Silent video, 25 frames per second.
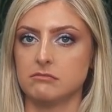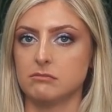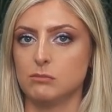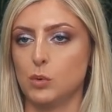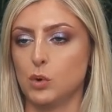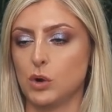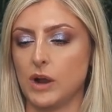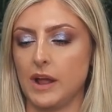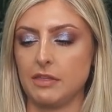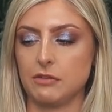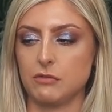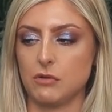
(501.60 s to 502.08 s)

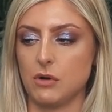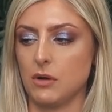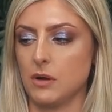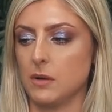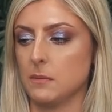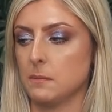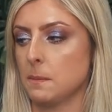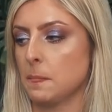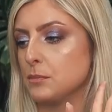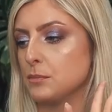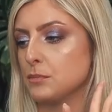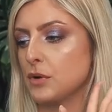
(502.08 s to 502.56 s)
We'll get through
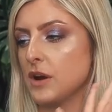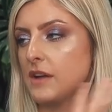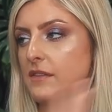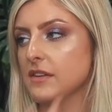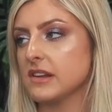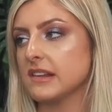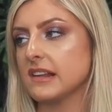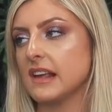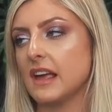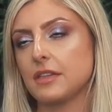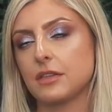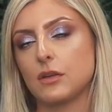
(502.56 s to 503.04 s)
it.
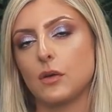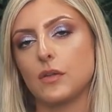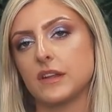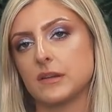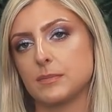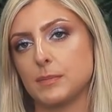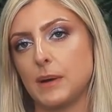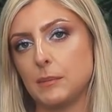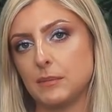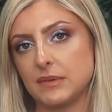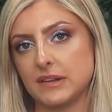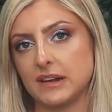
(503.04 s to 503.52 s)
Previously, I thought this
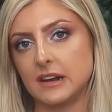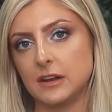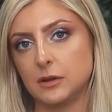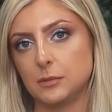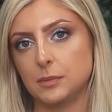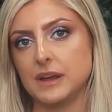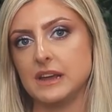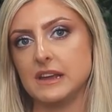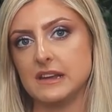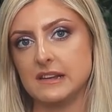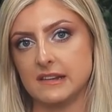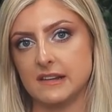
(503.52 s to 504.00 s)
plant was a little
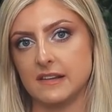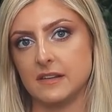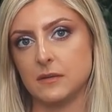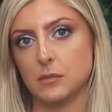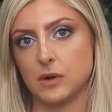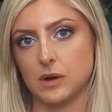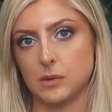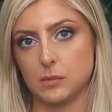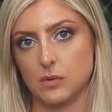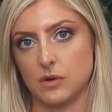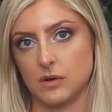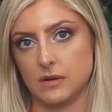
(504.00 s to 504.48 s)
bit easier than
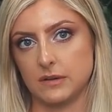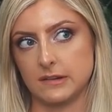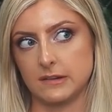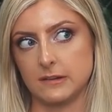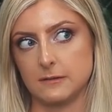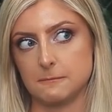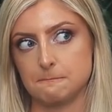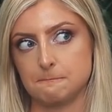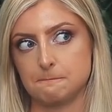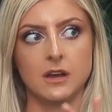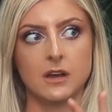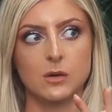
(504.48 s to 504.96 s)
what it
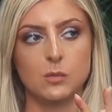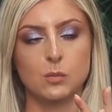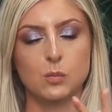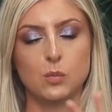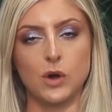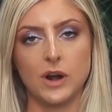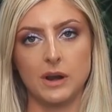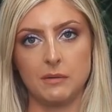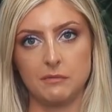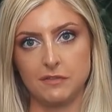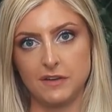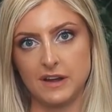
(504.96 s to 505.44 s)
was.
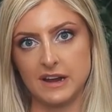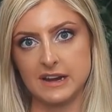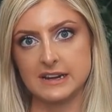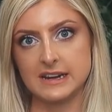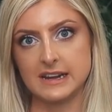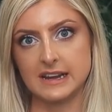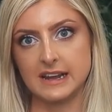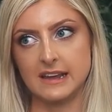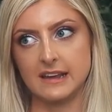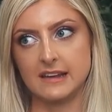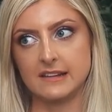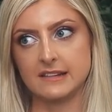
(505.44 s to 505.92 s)
What I'm
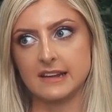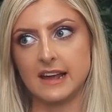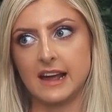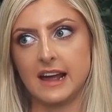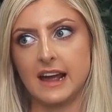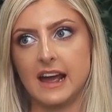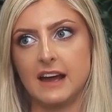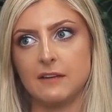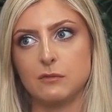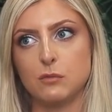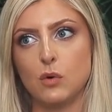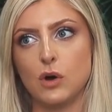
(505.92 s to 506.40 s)
finding is I
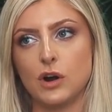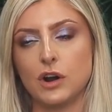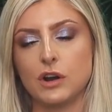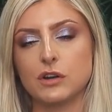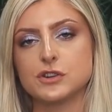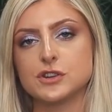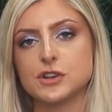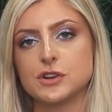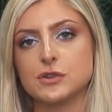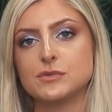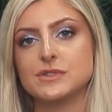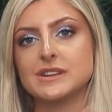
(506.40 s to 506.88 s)
have one or
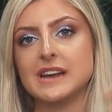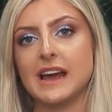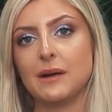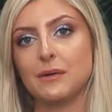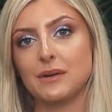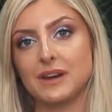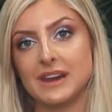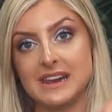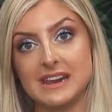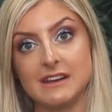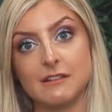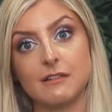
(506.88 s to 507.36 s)
two
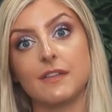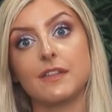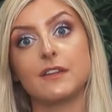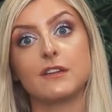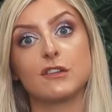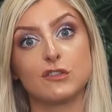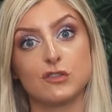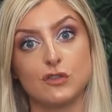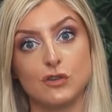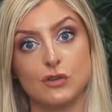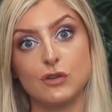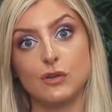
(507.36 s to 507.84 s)
down here in the
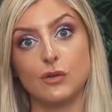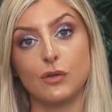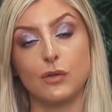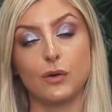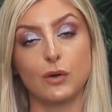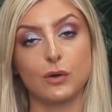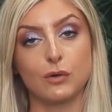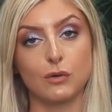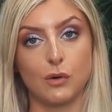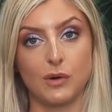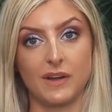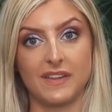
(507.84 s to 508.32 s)
studio
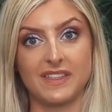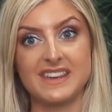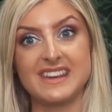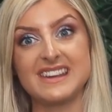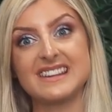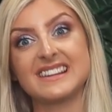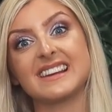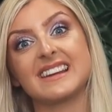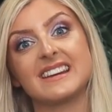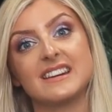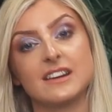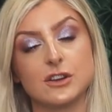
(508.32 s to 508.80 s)
that grow in
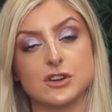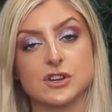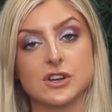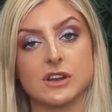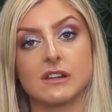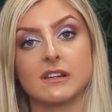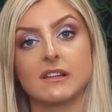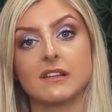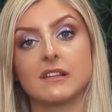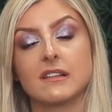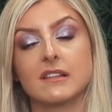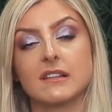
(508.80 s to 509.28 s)
these
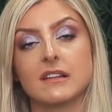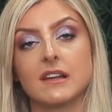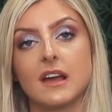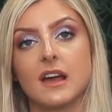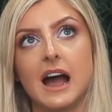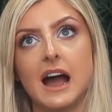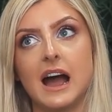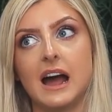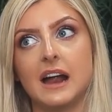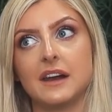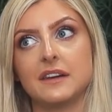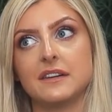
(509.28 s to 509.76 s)
conditions,
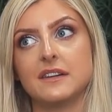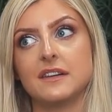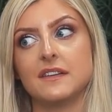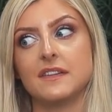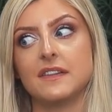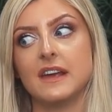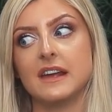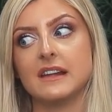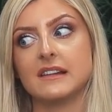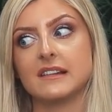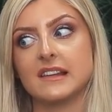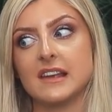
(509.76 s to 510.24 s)
and
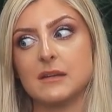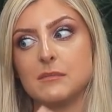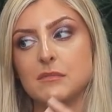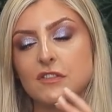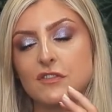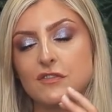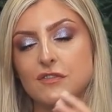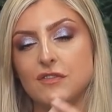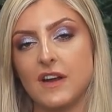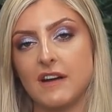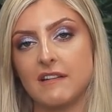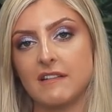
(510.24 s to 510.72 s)
it seems
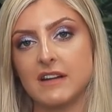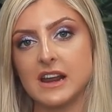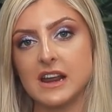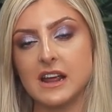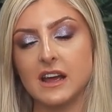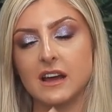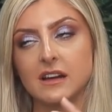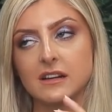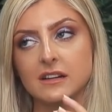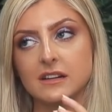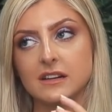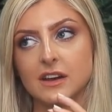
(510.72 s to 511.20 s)
very,
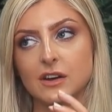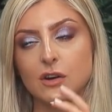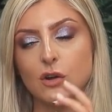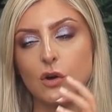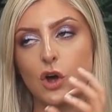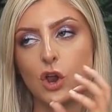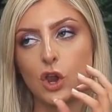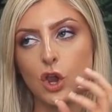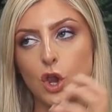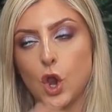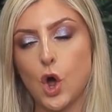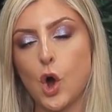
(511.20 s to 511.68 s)
you know,
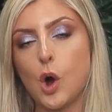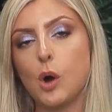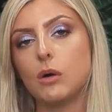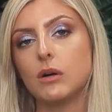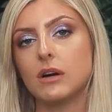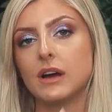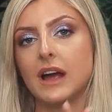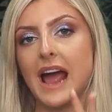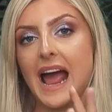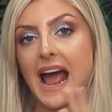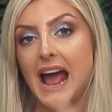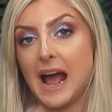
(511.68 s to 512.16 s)
a
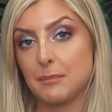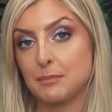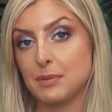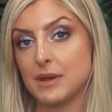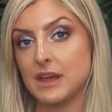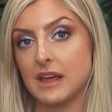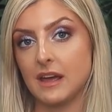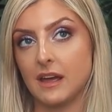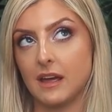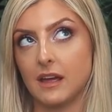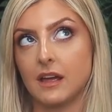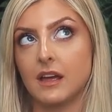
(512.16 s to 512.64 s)
lot
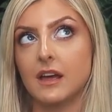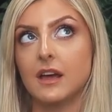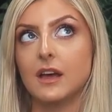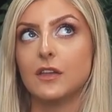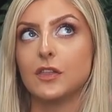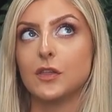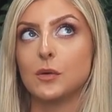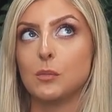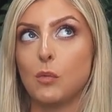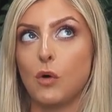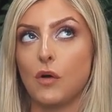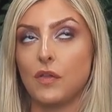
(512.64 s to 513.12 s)
happier
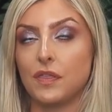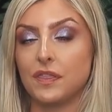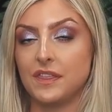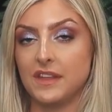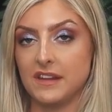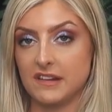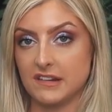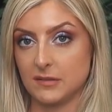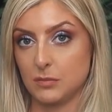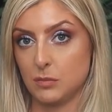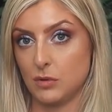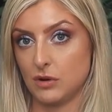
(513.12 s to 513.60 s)
than what
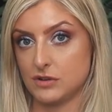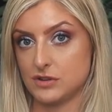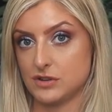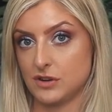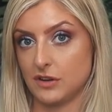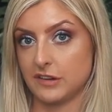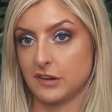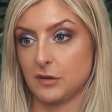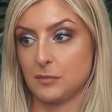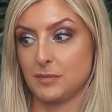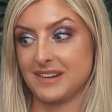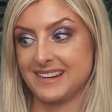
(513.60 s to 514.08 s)
this one
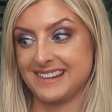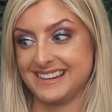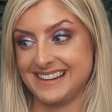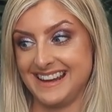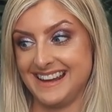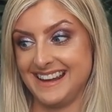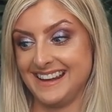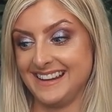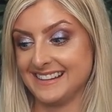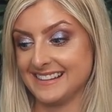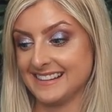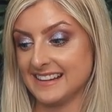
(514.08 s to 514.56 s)
does
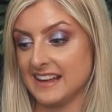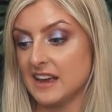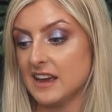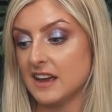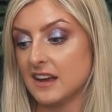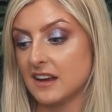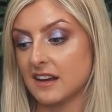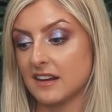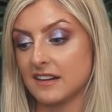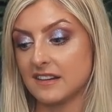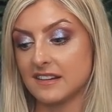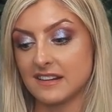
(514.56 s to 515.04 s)
upstairs.
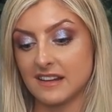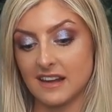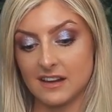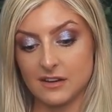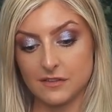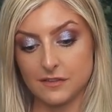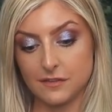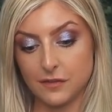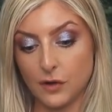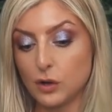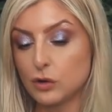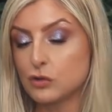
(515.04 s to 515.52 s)
Because
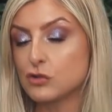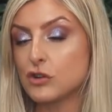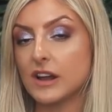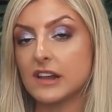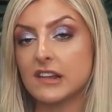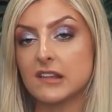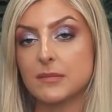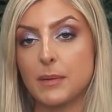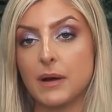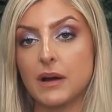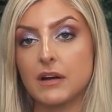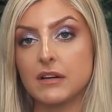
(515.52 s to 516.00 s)
full
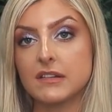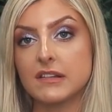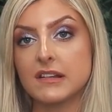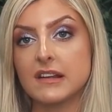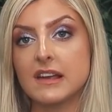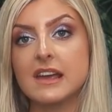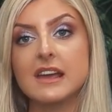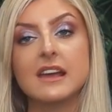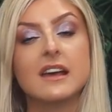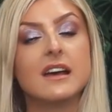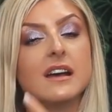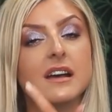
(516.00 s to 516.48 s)

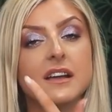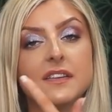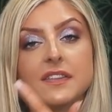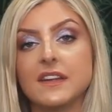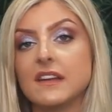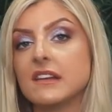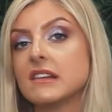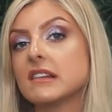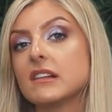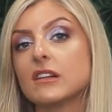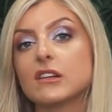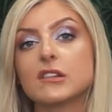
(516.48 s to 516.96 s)
transparency,
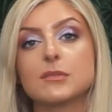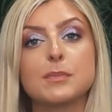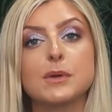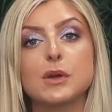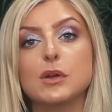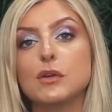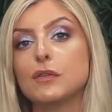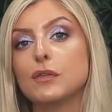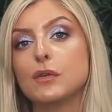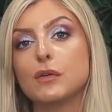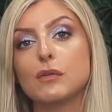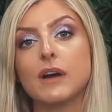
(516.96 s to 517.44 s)
this looks
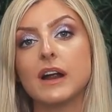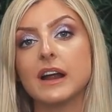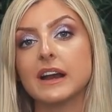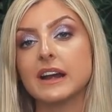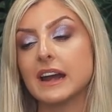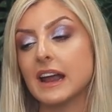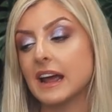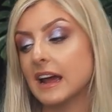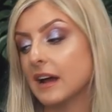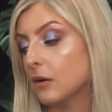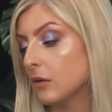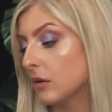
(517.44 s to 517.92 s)
beautiful right
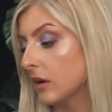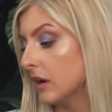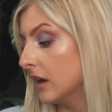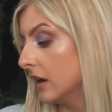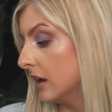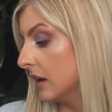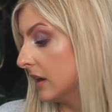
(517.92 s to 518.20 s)
now.